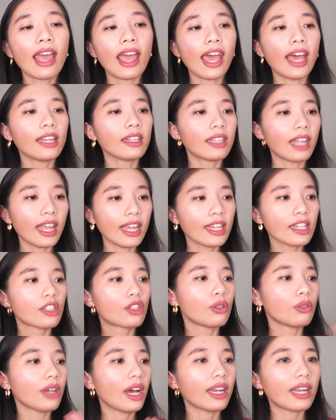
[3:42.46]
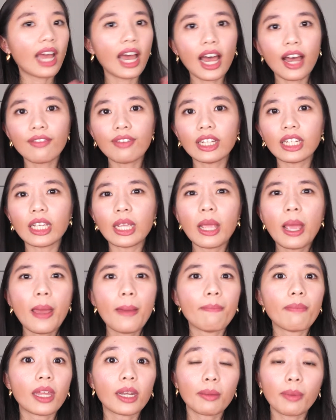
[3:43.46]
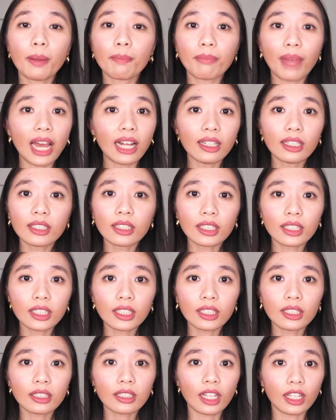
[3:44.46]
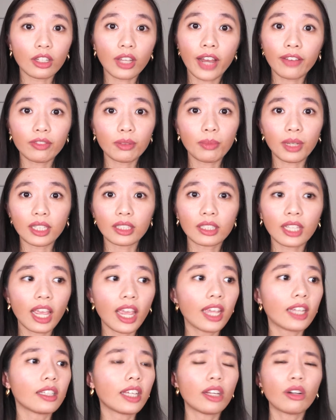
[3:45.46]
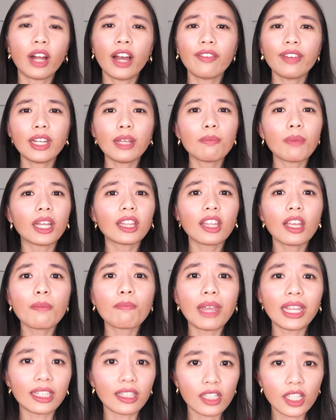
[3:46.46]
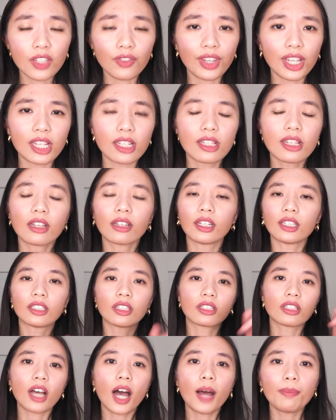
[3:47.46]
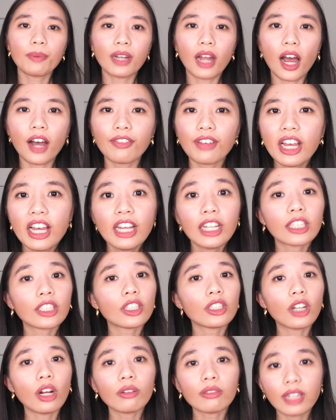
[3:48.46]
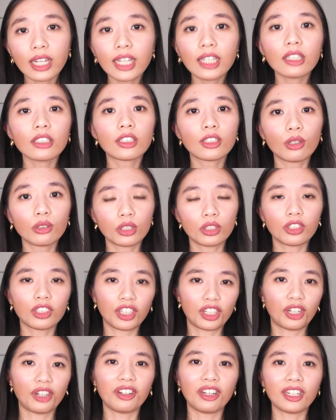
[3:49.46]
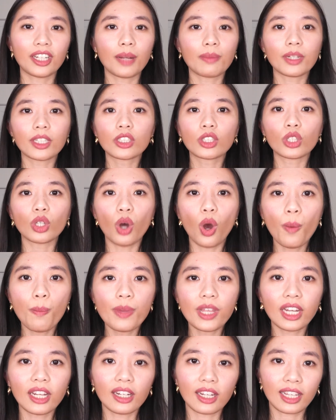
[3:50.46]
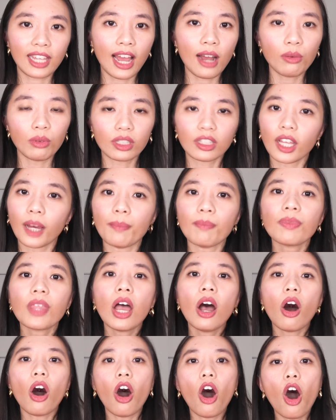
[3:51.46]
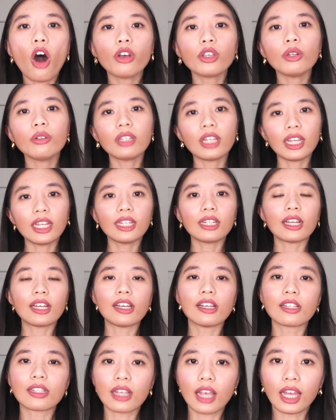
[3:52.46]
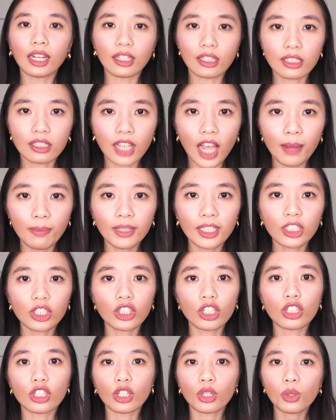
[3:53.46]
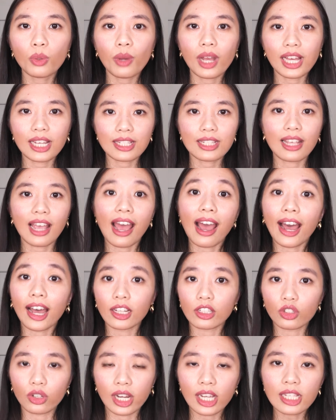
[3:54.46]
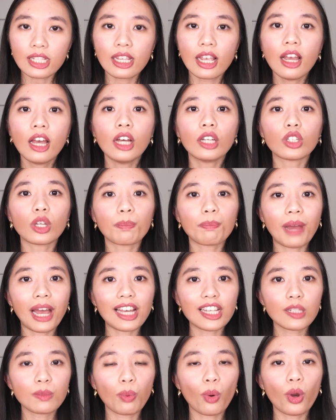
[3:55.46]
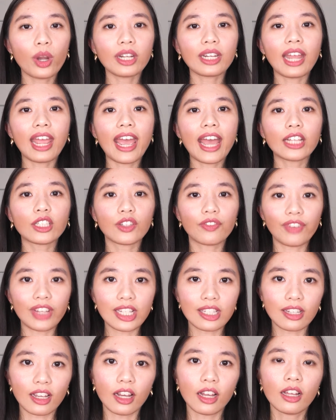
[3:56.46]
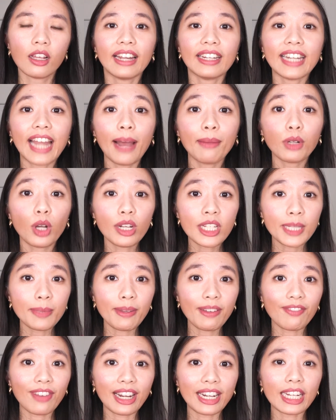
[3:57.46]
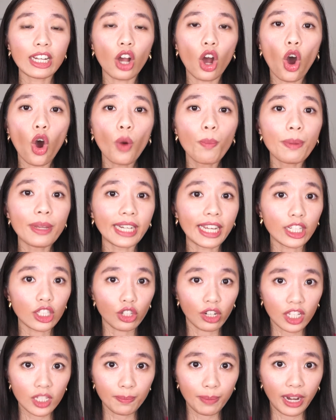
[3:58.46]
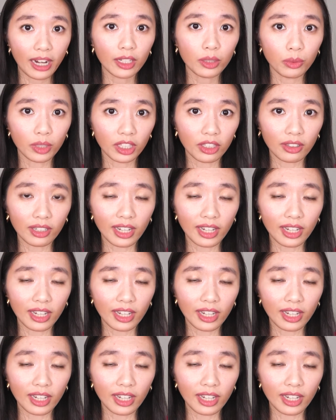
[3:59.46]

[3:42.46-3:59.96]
And they do not have any minimum balances that you have to maintain. They don't have any monthly maintenance fees. And to top it off, you don't need a social security number to open an account with them. All you need is an established U S address, your passport, and your visa. Now, I'm going to be very open and transparent with you